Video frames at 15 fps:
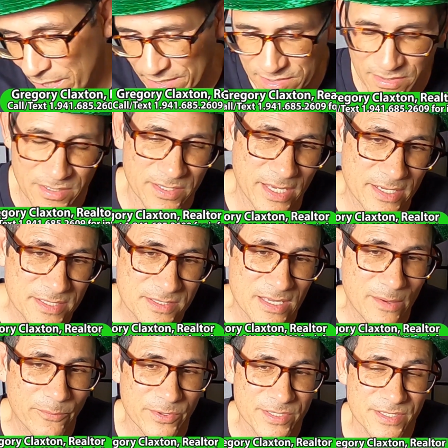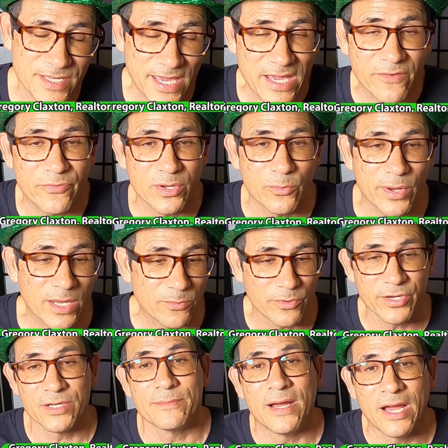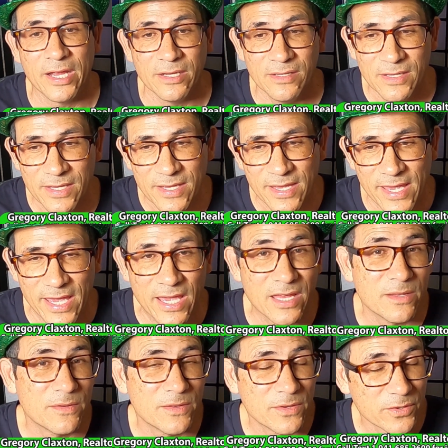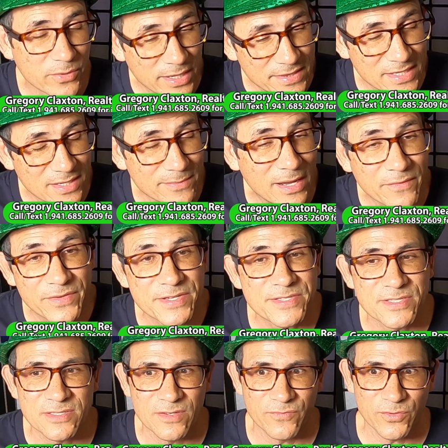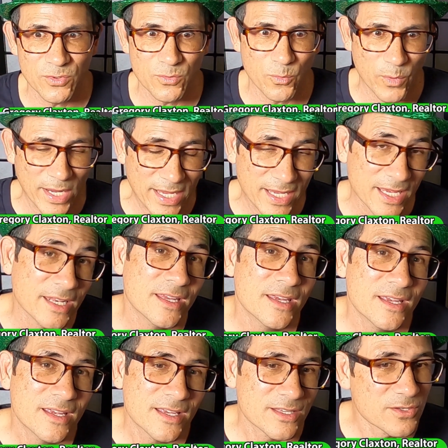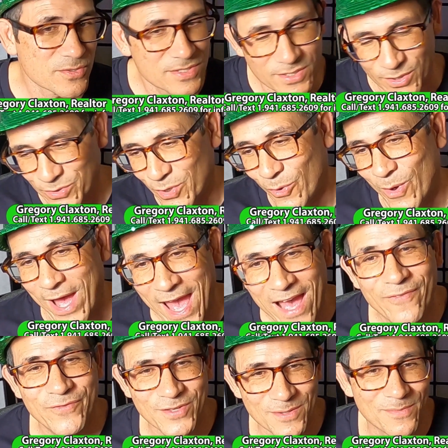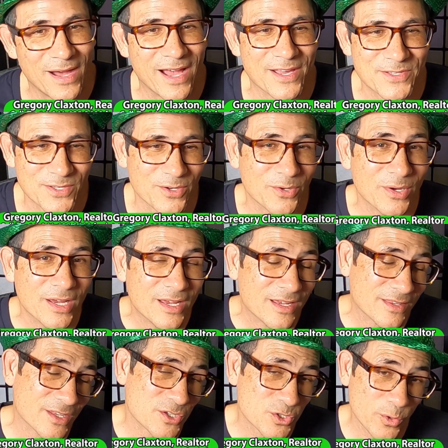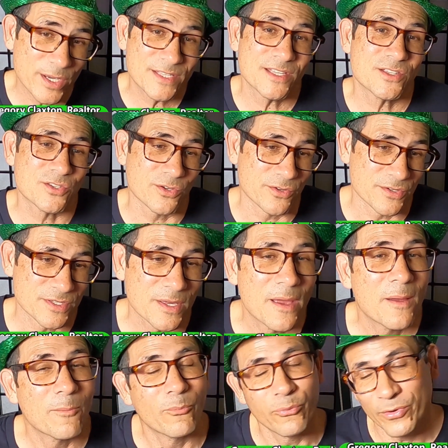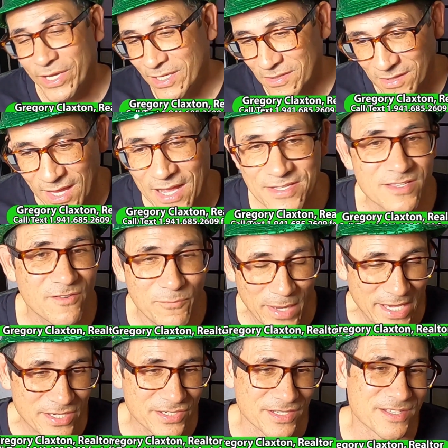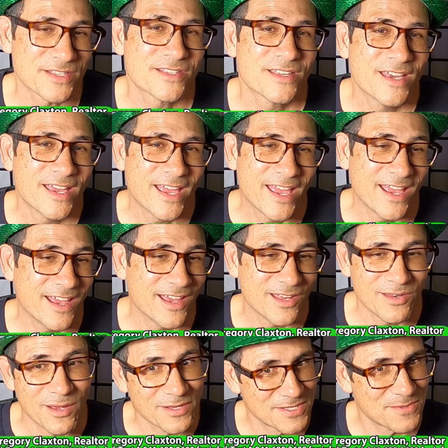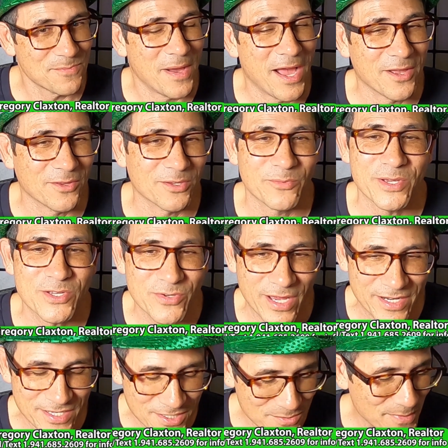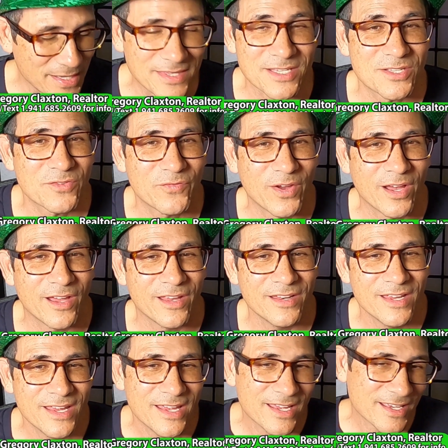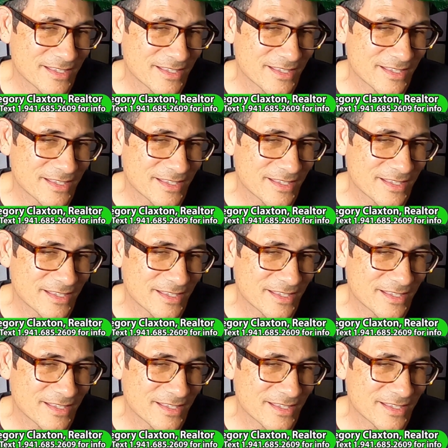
right to the next step, which is, hey, if we win, we're gonna buy. And the great thing about this is if you win, you still don't have to buy. So the choice is yours. Bring lots of patience and a smile. And we try to just make this fun,